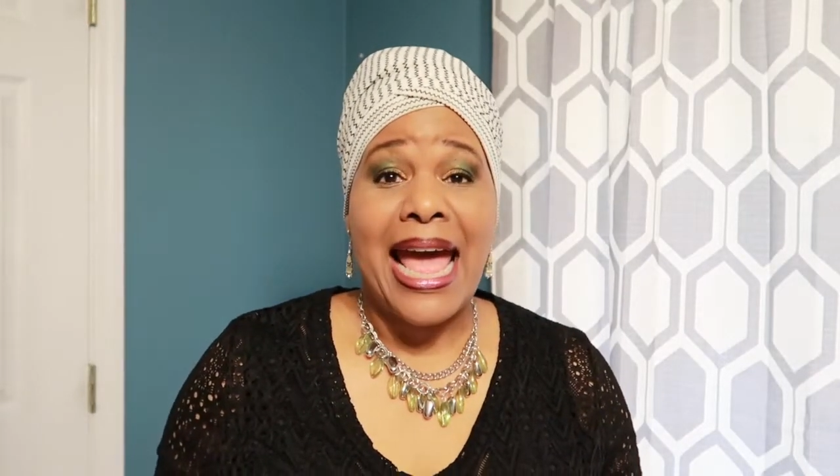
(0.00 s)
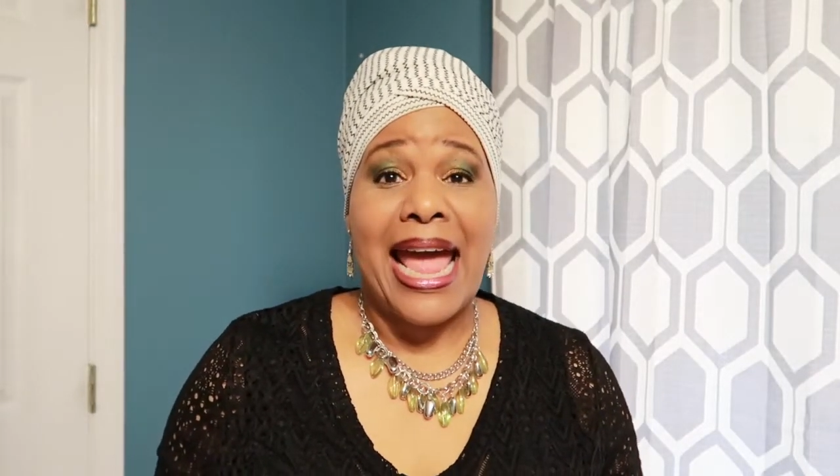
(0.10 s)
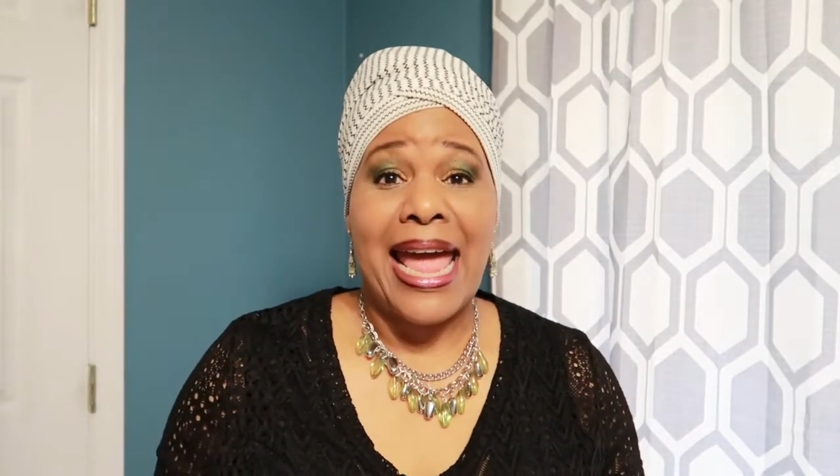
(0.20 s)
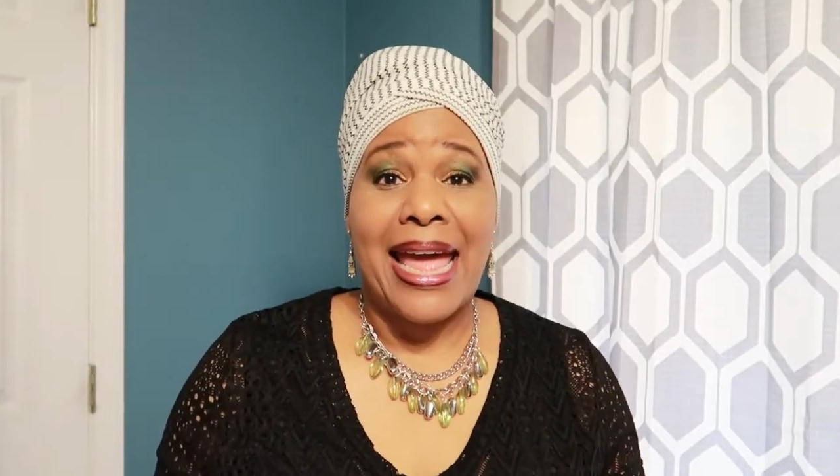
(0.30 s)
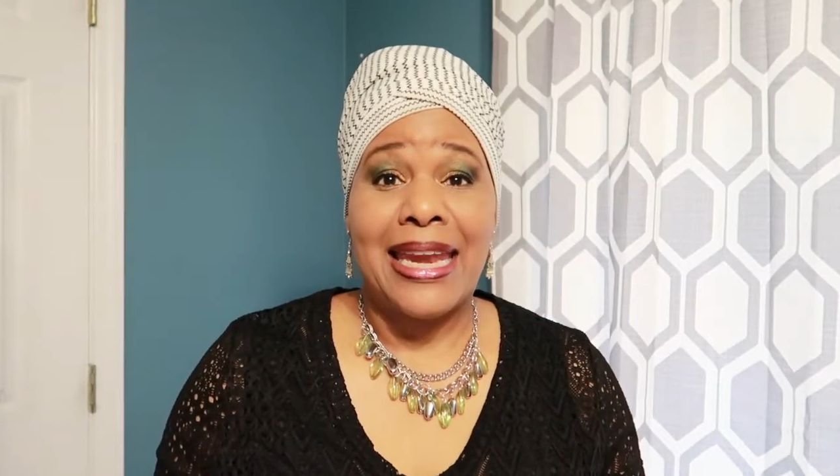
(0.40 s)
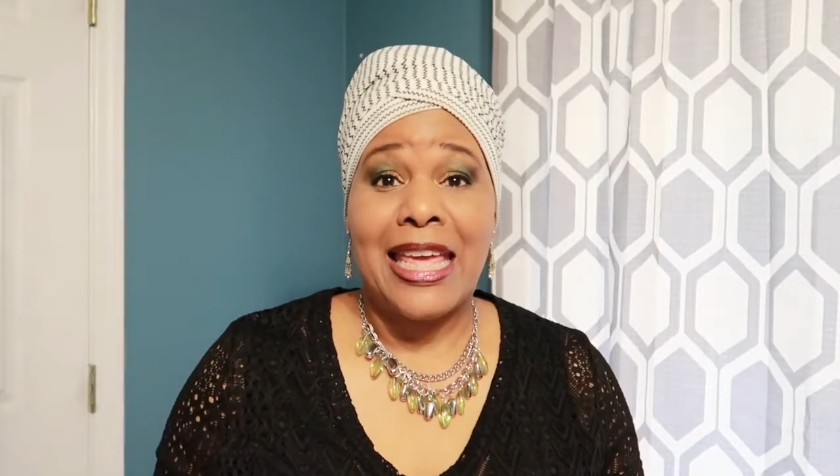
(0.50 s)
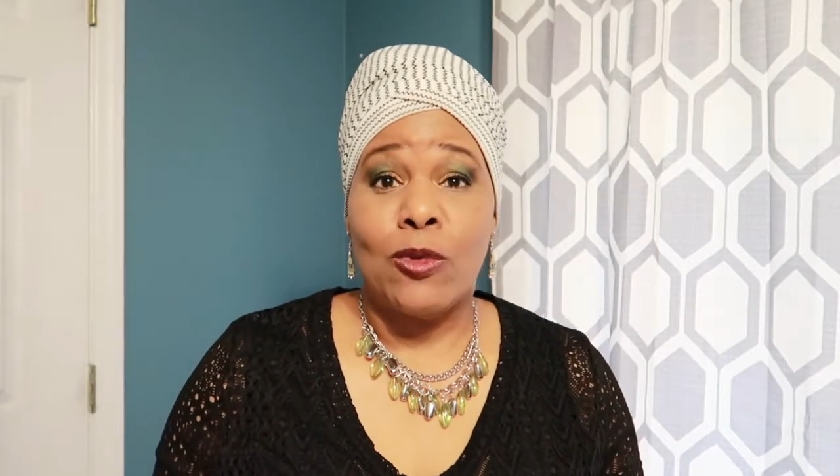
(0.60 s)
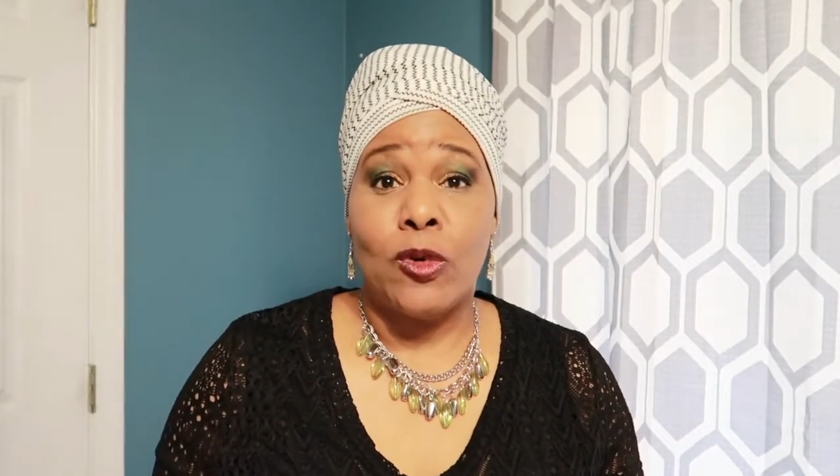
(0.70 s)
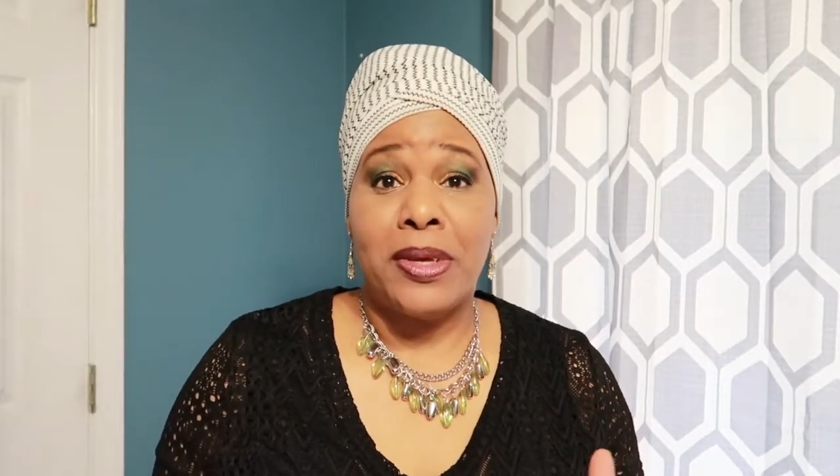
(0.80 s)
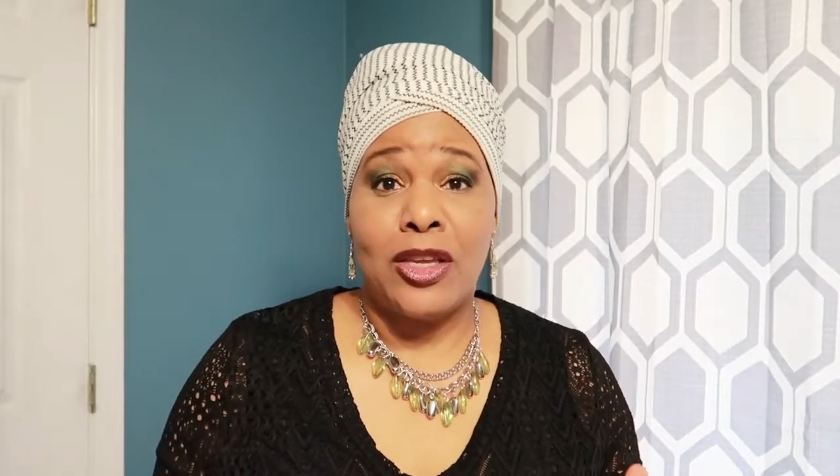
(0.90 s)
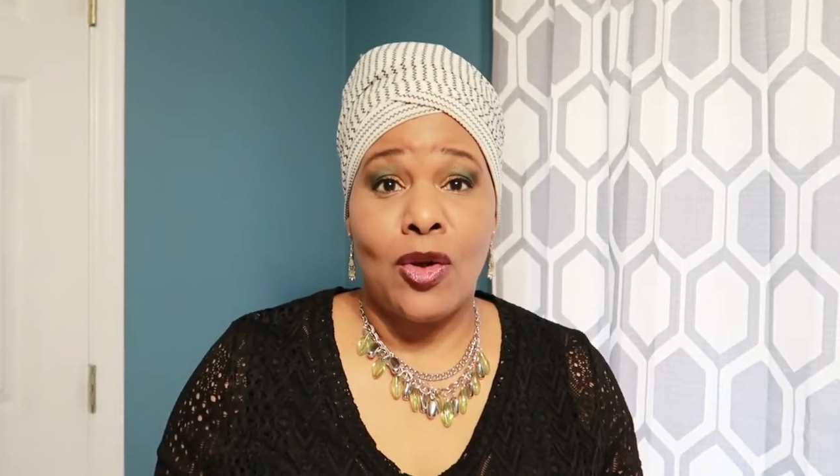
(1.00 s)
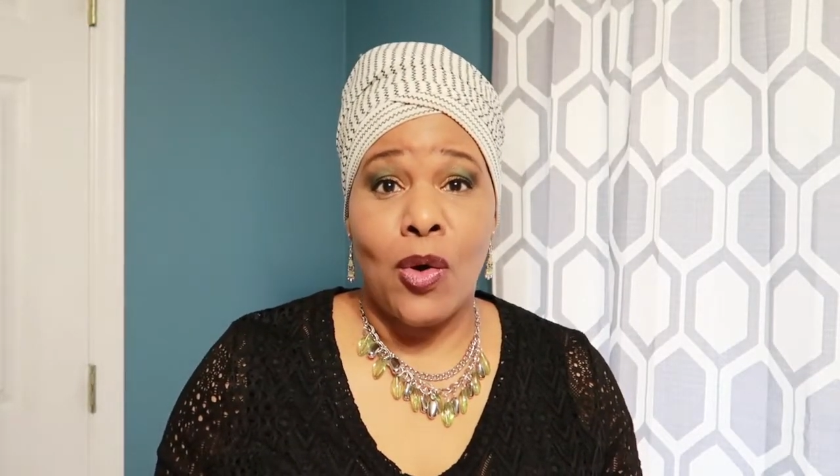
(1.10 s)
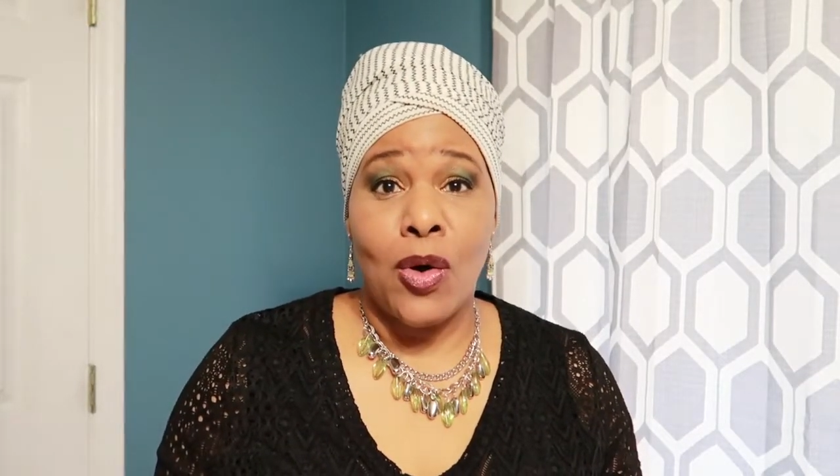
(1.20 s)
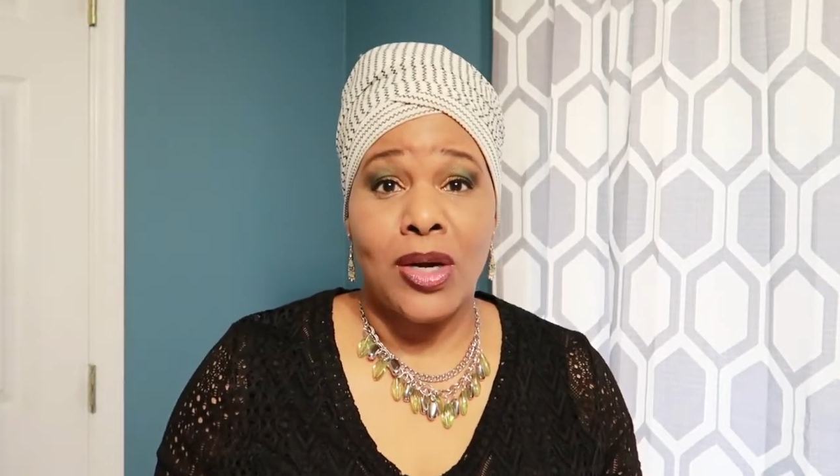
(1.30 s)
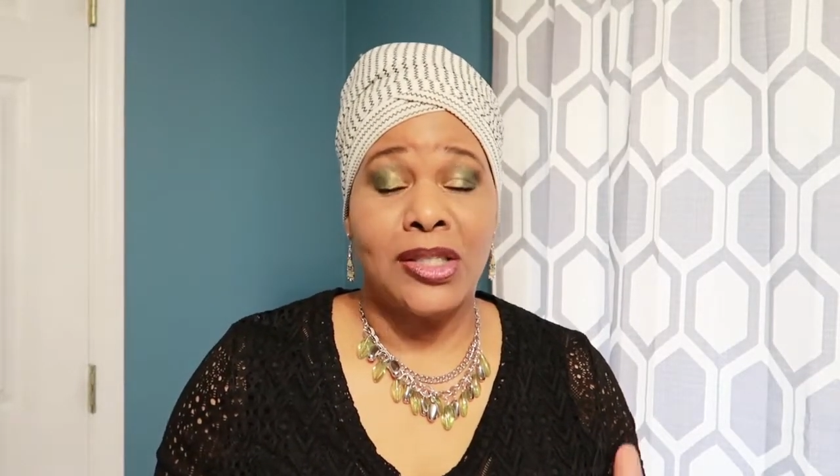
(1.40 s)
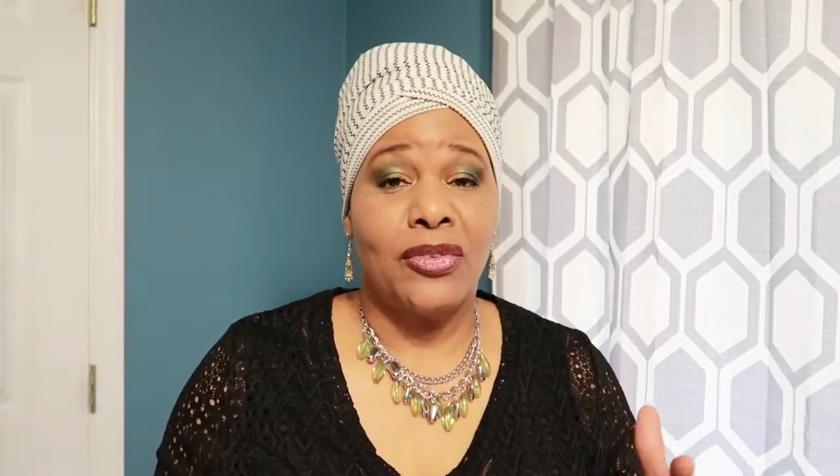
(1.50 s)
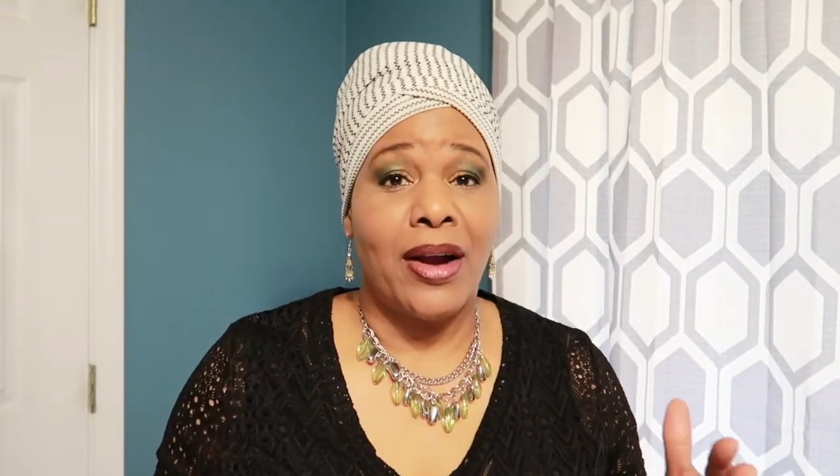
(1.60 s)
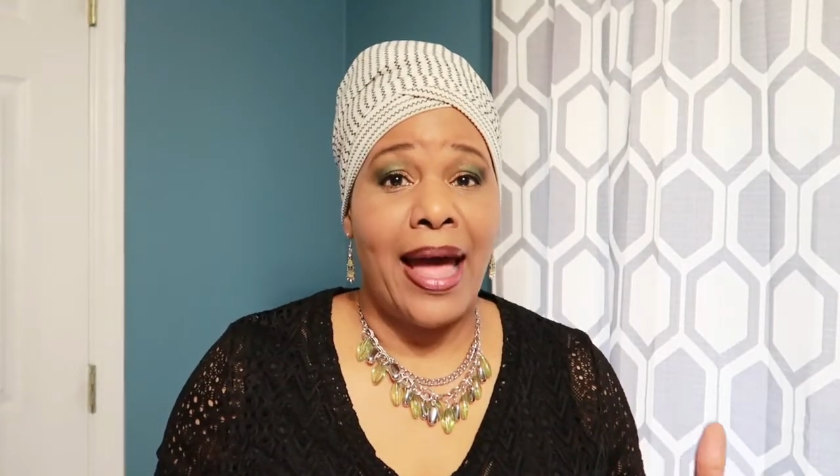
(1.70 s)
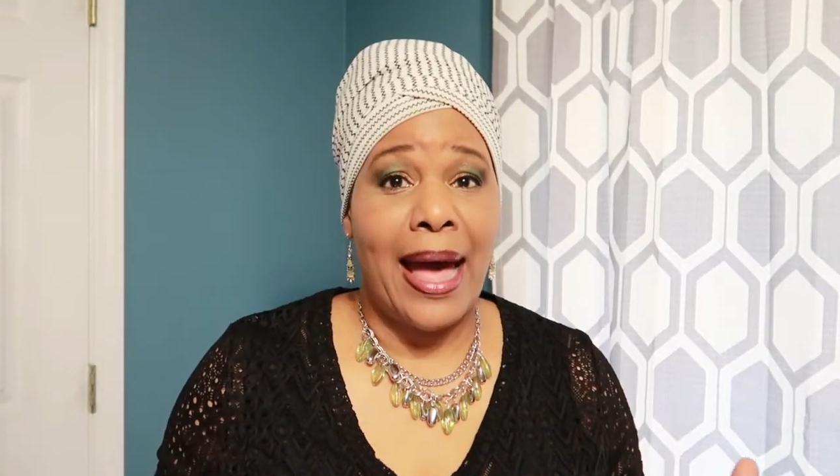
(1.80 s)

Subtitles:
and it will be yours for